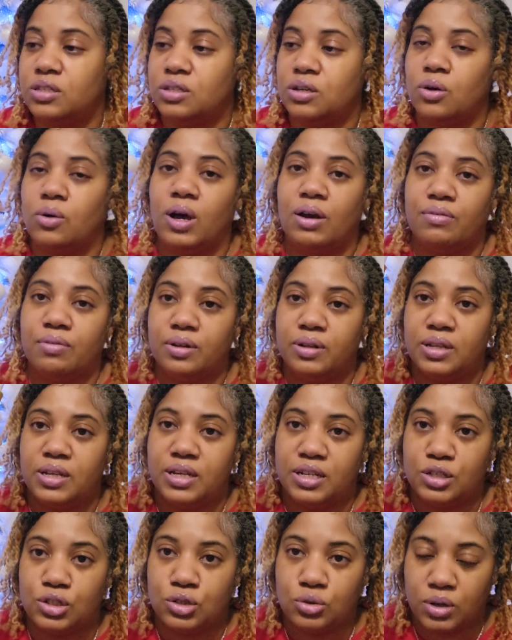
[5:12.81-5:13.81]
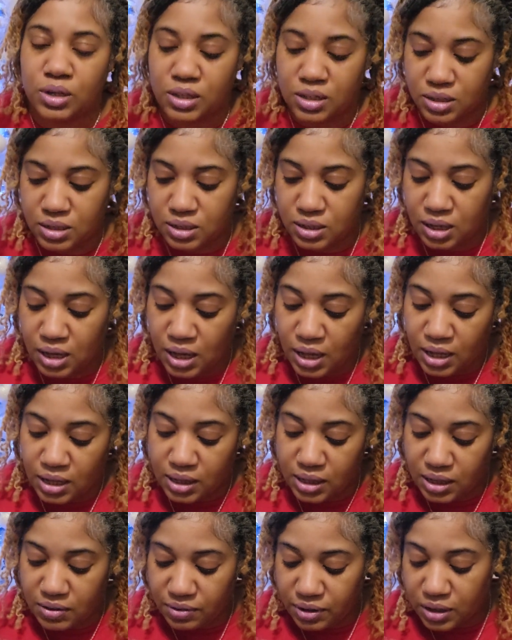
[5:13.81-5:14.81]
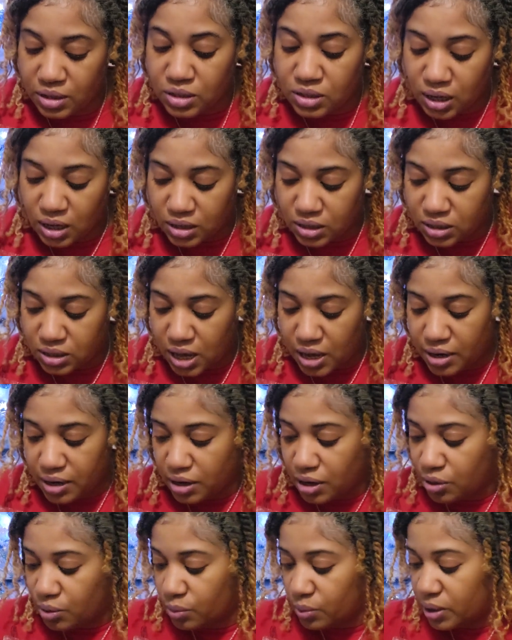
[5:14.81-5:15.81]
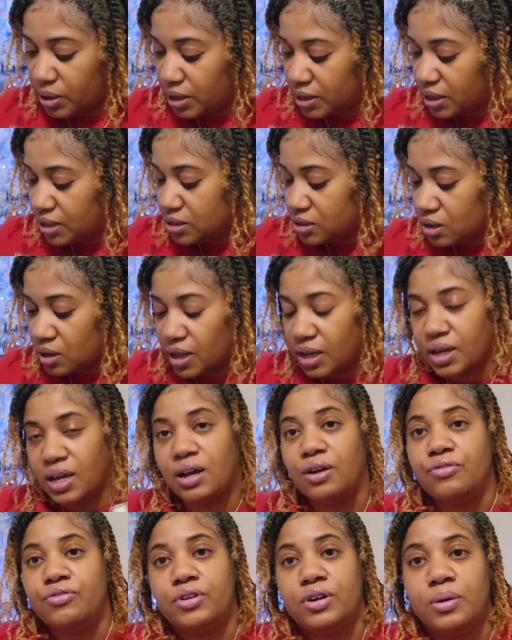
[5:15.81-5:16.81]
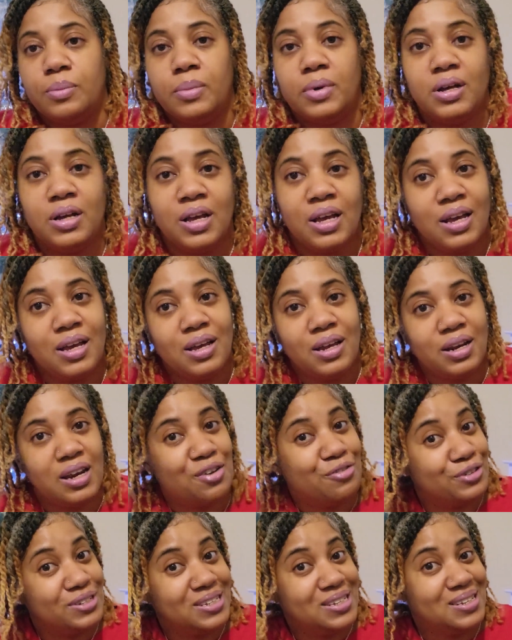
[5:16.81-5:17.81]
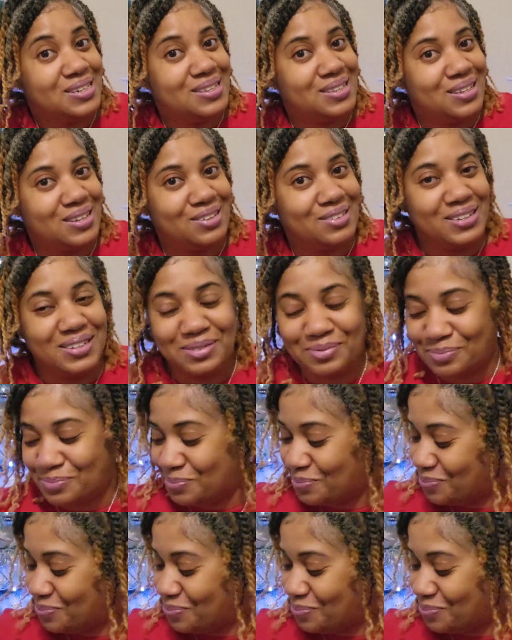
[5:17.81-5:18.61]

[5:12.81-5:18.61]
So I really enjoy this leave-in. So I just got another one, and that's all I got from Nefertiti Secret.